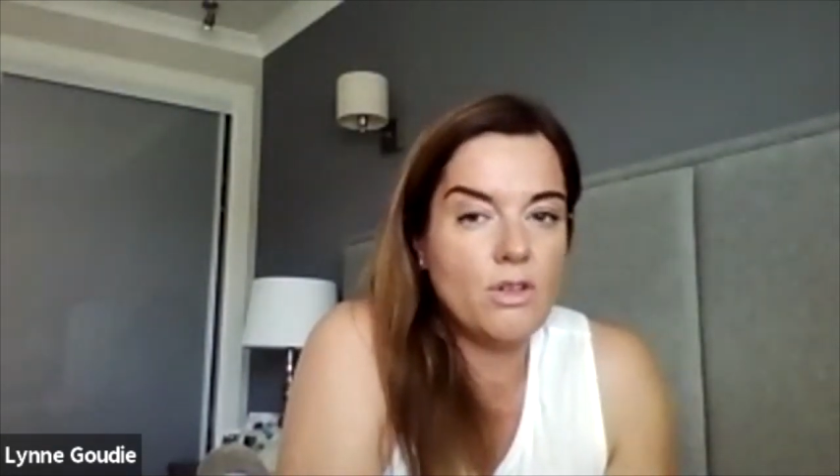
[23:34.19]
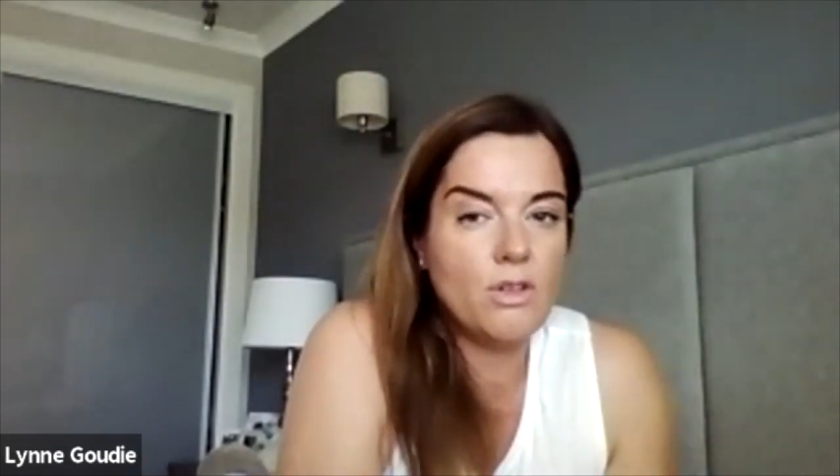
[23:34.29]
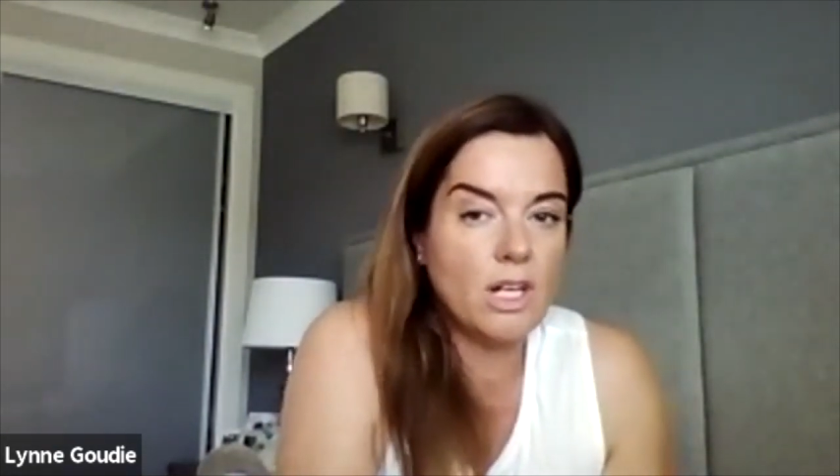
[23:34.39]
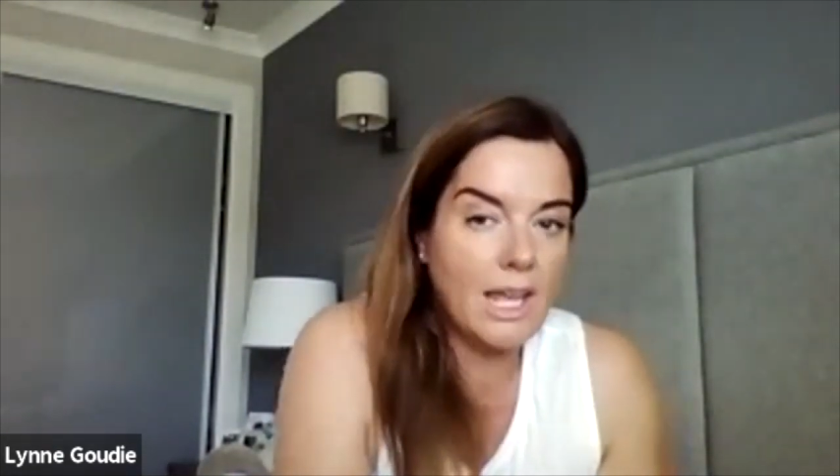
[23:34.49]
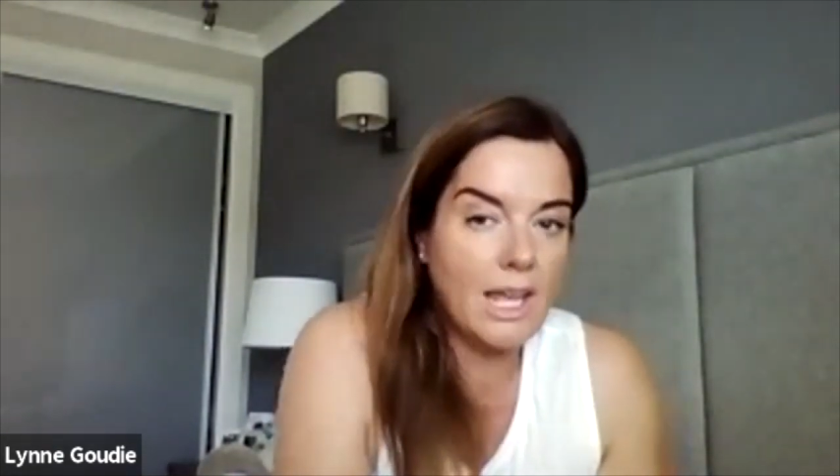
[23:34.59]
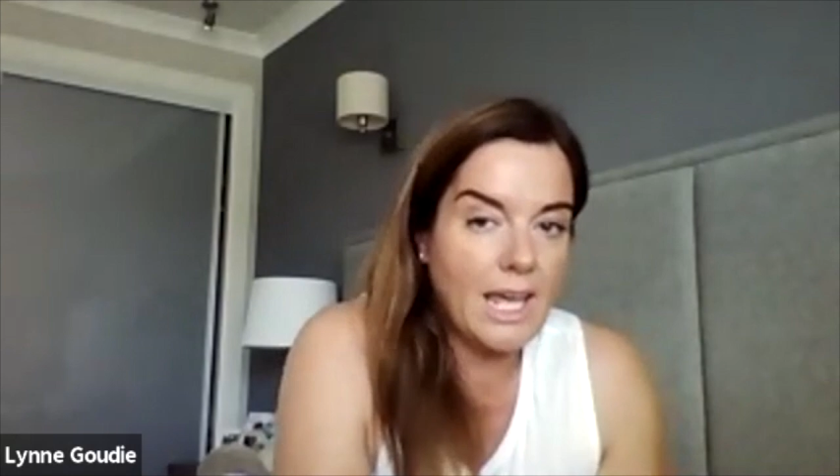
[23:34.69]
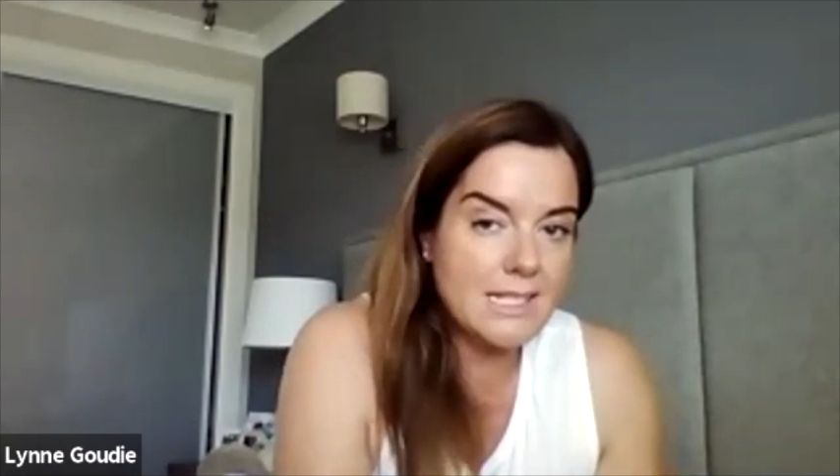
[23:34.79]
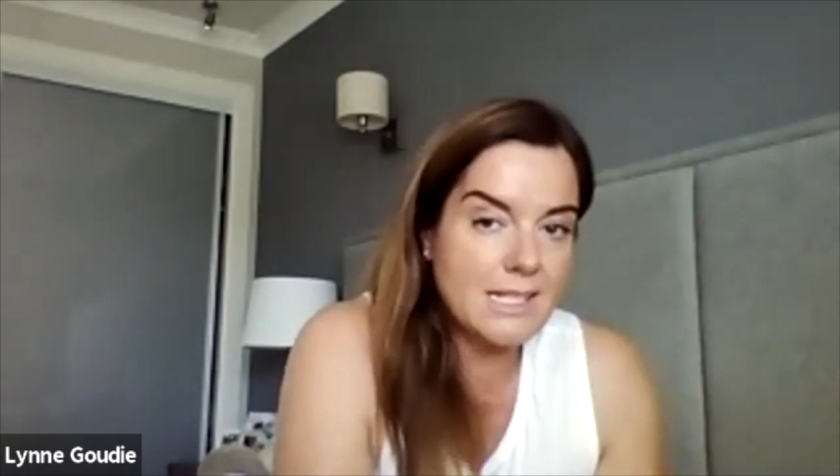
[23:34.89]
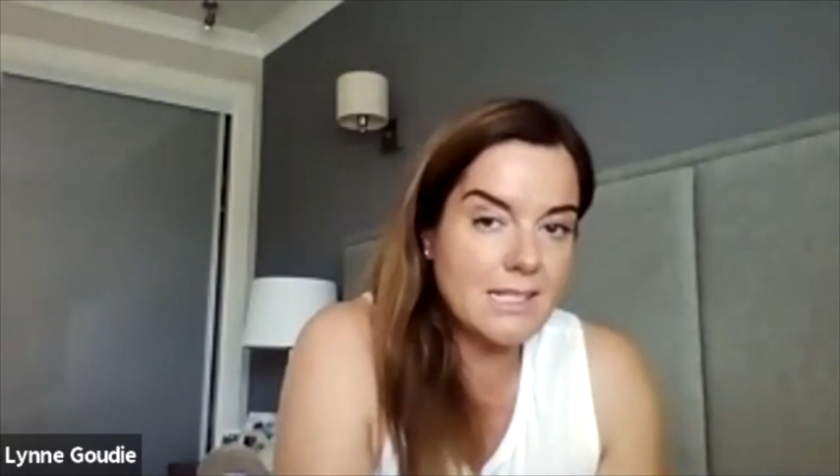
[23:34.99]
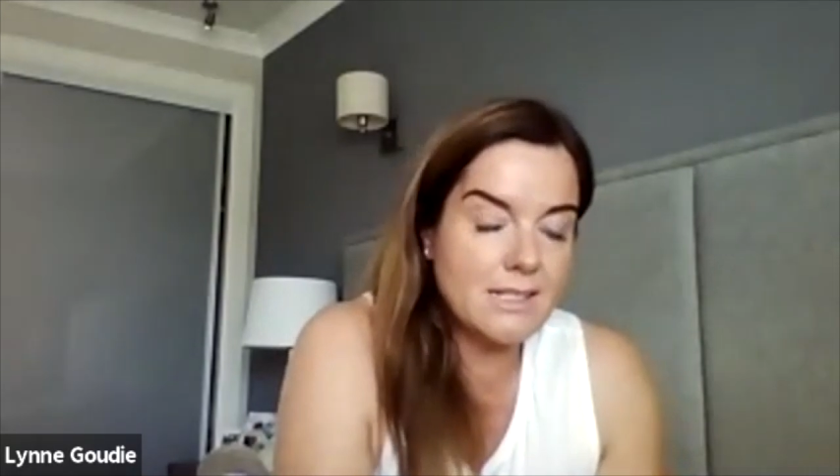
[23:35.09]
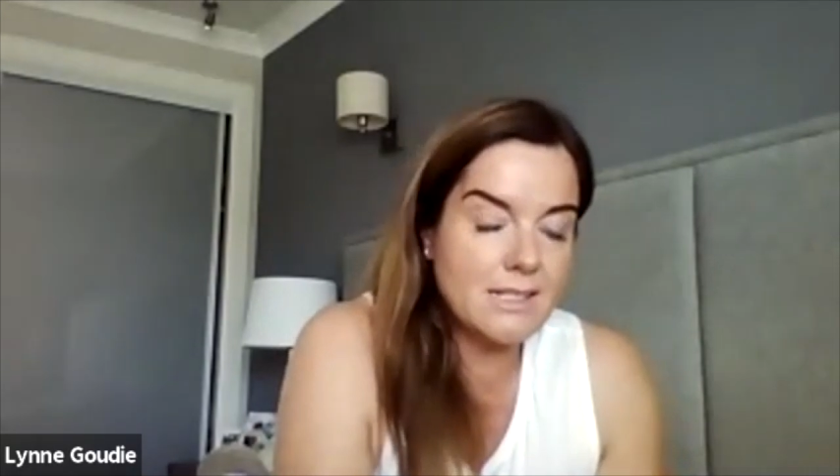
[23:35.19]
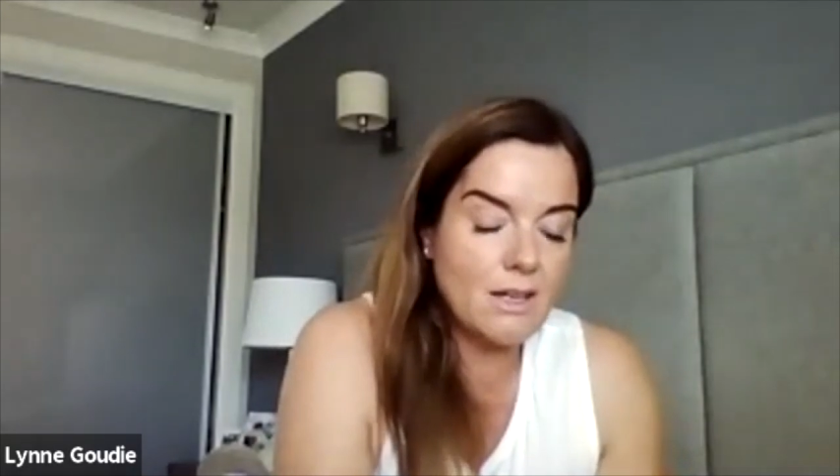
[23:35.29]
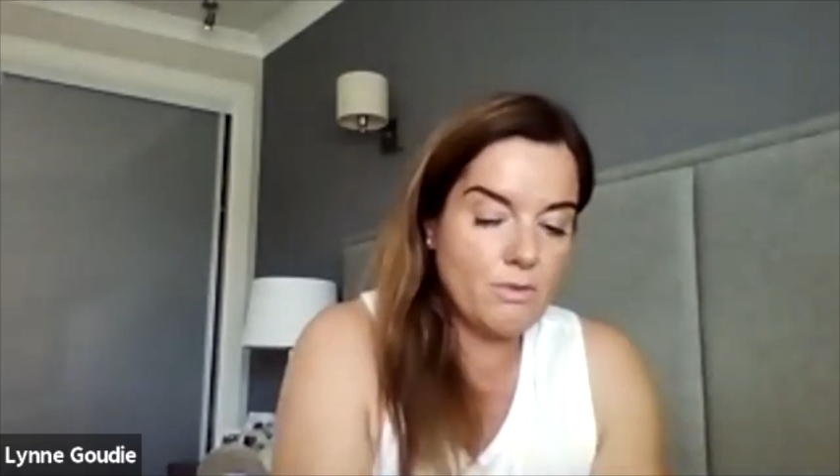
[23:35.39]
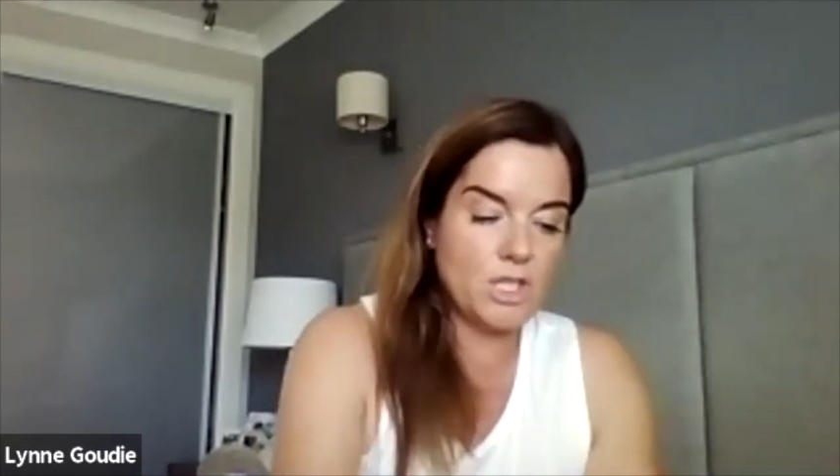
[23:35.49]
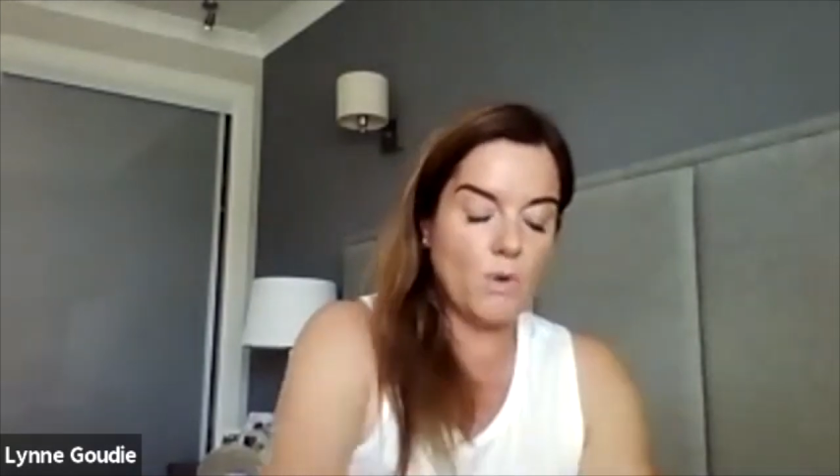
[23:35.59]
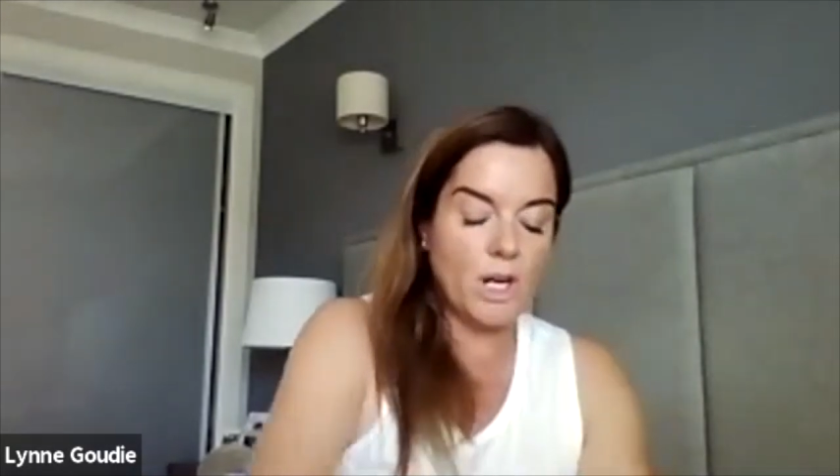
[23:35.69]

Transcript: through your legs and stuff,